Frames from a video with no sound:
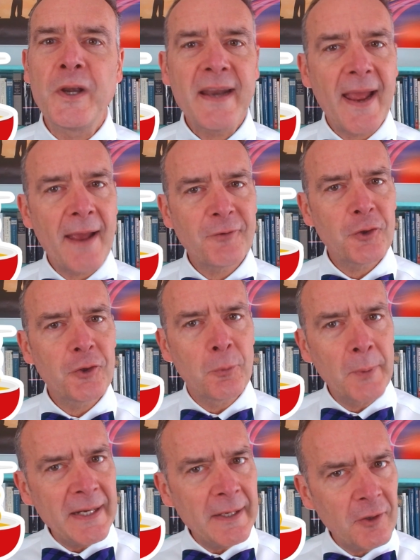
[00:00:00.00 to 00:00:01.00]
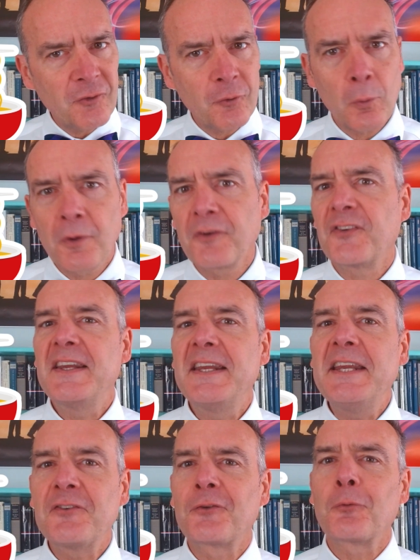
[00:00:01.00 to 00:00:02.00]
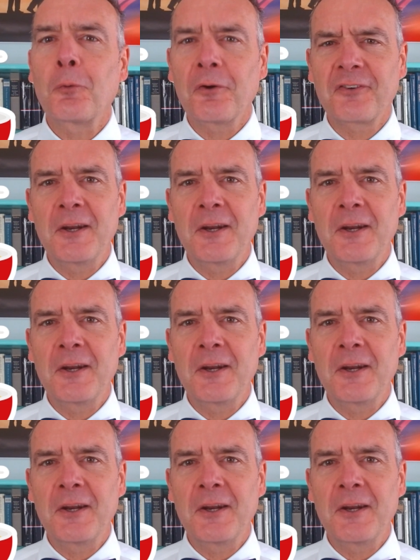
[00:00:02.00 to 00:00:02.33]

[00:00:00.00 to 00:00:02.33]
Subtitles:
After you read each source